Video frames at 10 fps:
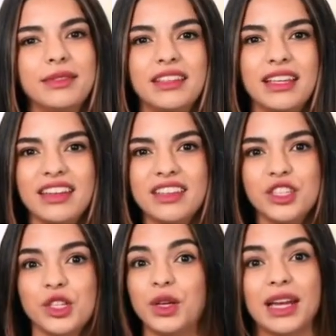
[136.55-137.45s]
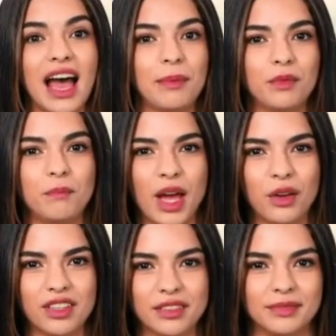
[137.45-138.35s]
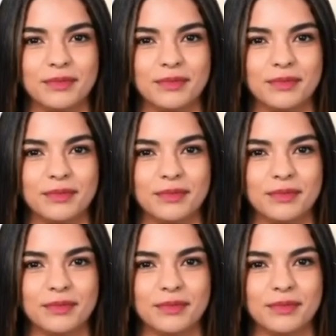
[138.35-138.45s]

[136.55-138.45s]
Stay secure and happy browsing.